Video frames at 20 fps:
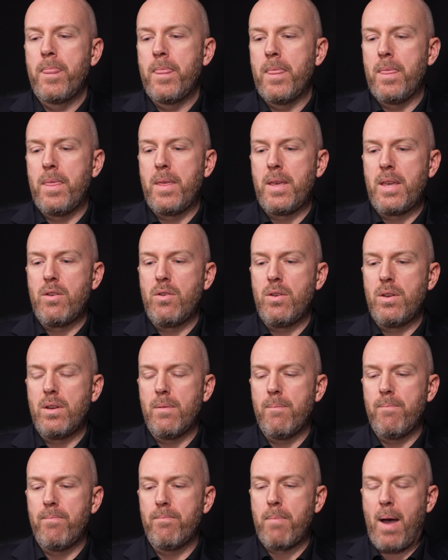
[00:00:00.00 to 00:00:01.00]
the
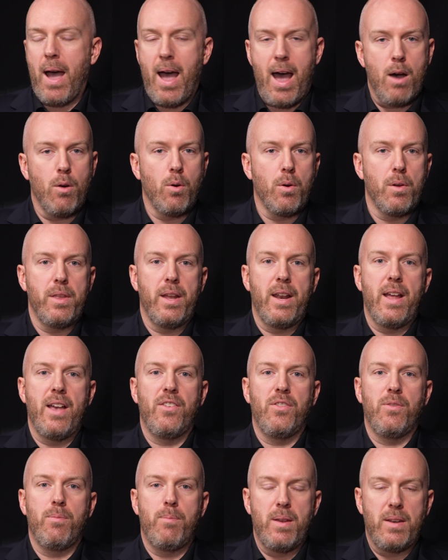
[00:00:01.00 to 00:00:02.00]
power that
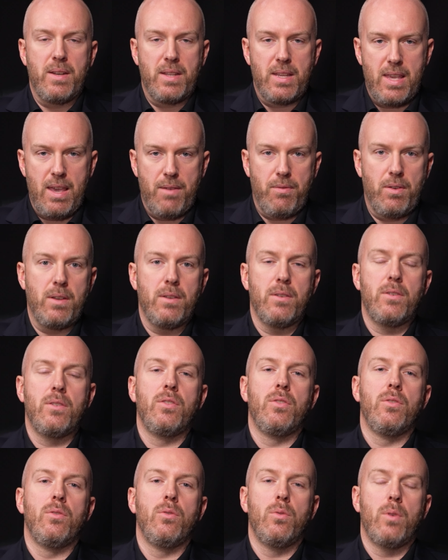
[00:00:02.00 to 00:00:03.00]
has been given
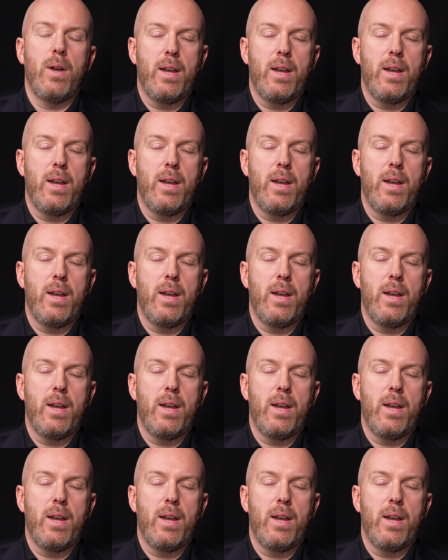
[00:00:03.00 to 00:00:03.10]
to